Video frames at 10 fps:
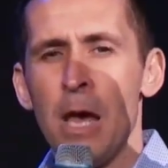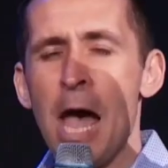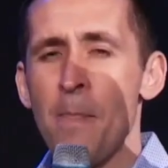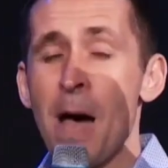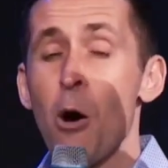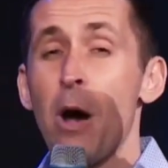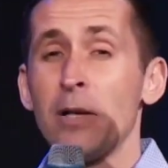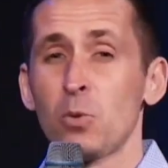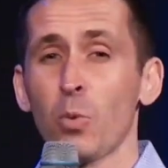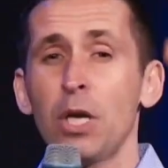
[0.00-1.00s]
And now
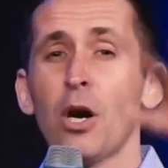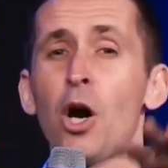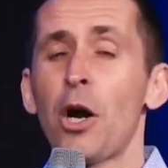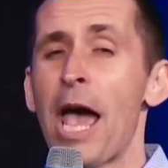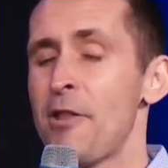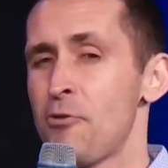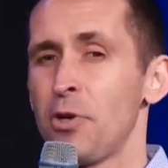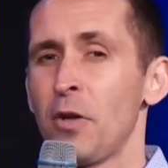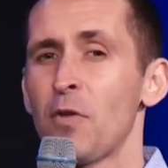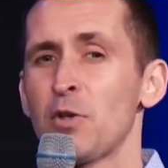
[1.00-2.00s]
as we are
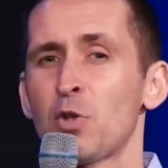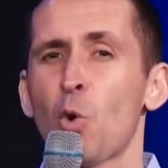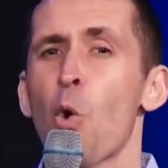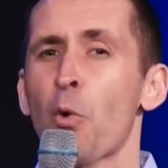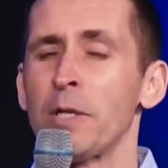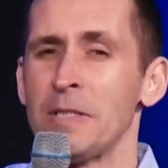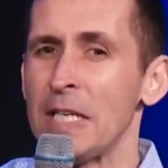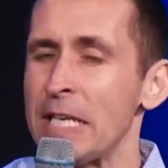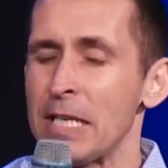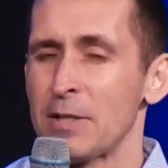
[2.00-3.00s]
entering this
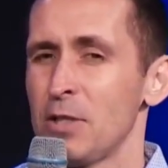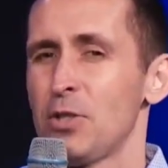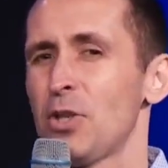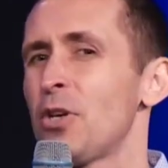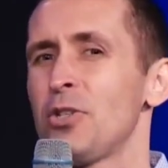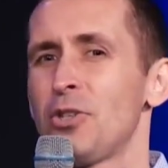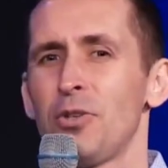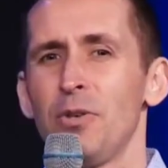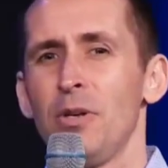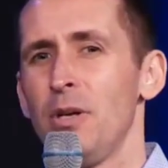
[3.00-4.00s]
quarantine as a church,